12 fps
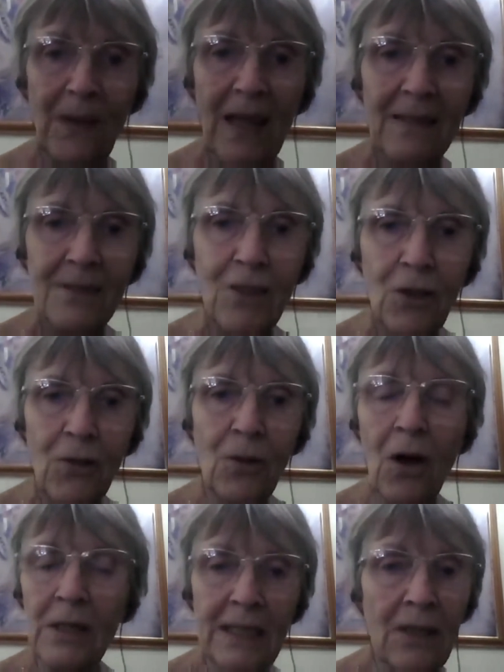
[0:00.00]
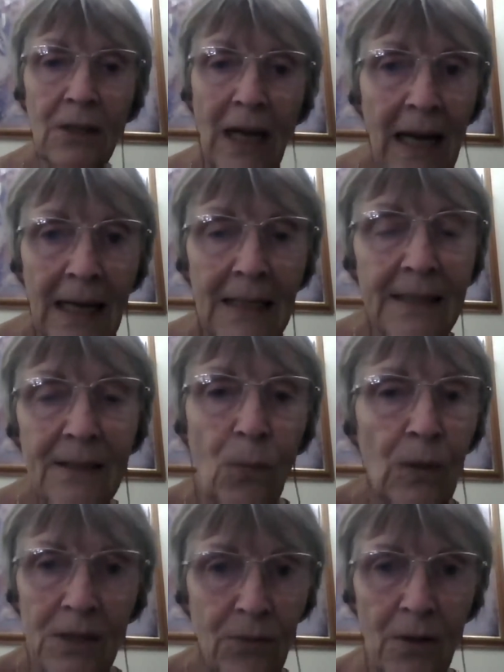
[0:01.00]
So I don't ask
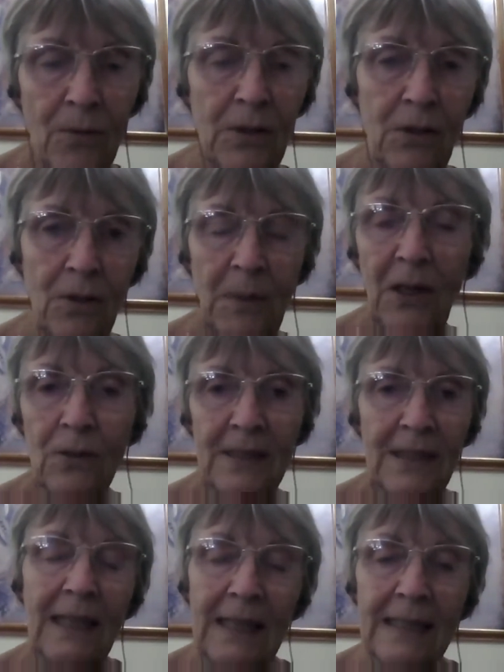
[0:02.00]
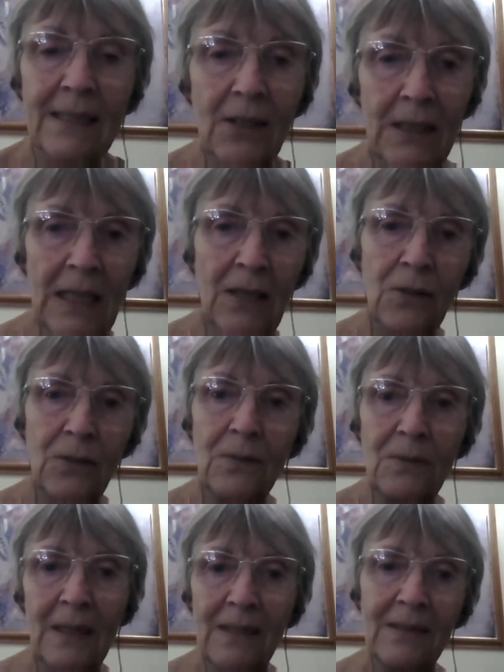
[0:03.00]
what's wrong with you, because the less I know,
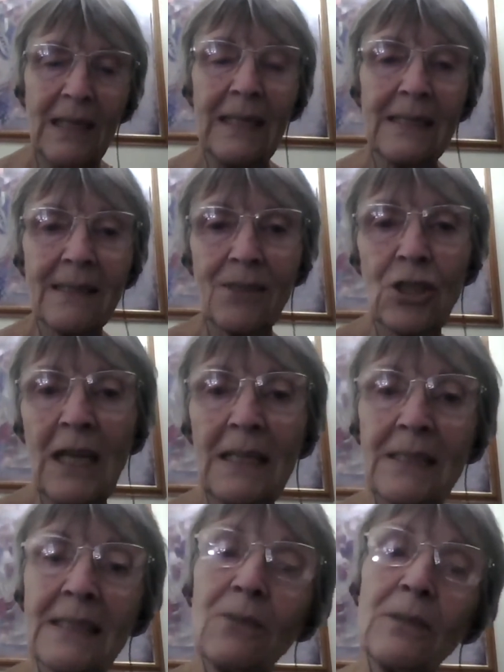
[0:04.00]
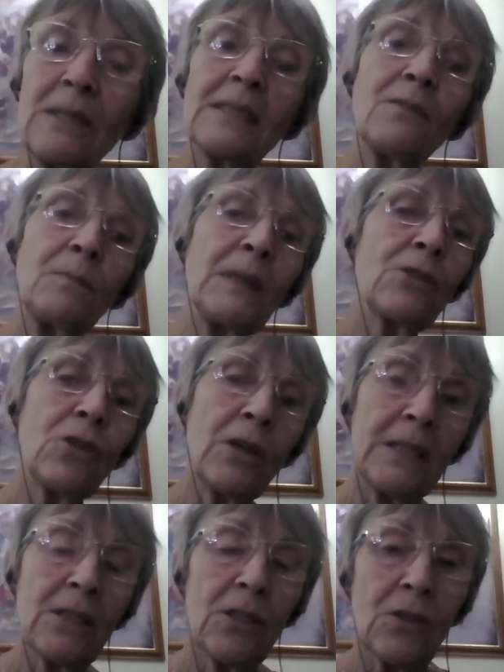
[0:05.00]
the less chance there is of me
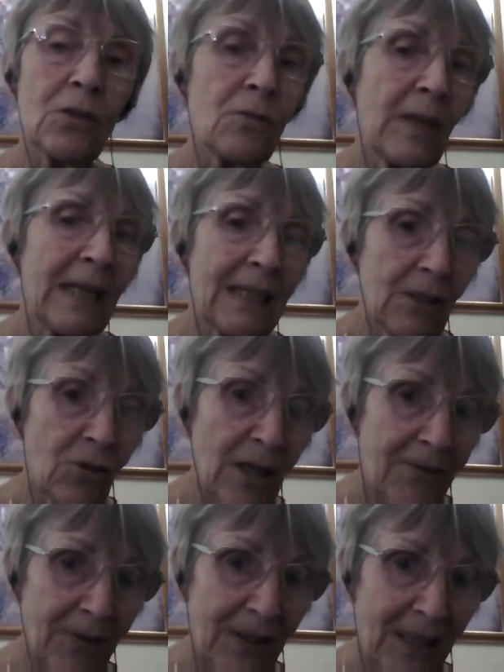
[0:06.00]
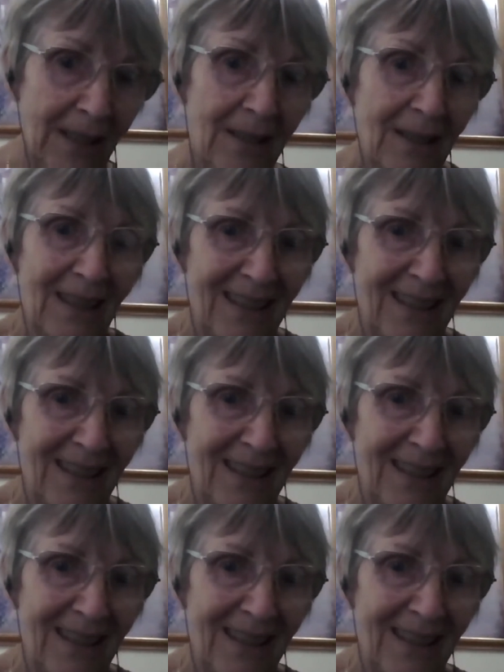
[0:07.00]
trying to direct the traffic and